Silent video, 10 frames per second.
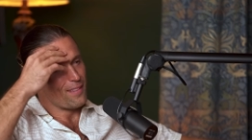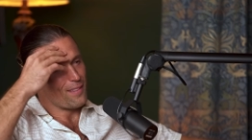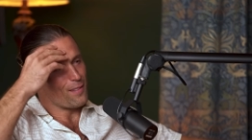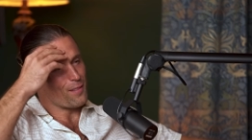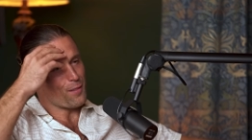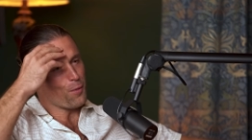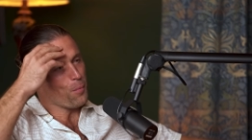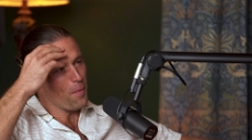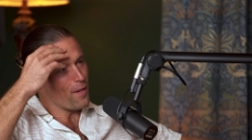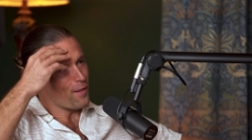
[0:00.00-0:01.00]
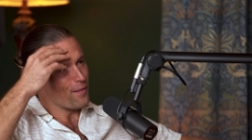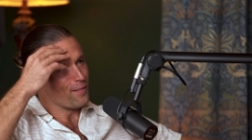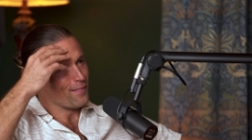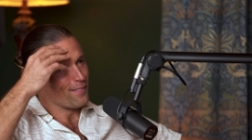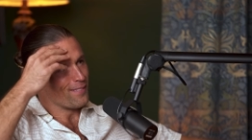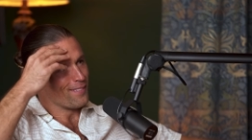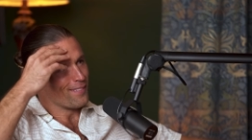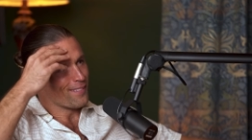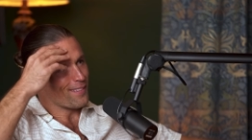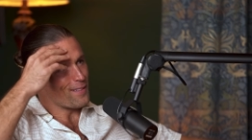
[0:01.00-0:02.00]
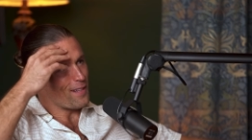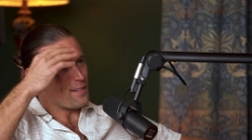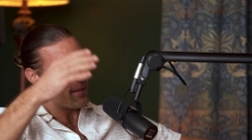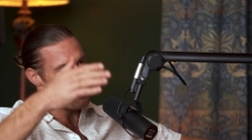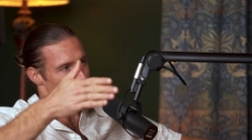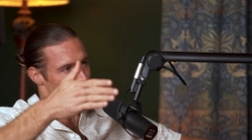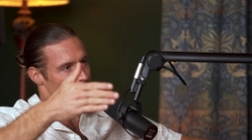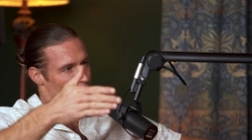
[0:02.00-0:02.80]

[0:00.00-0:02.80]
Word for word: This is so meta. Because that sounds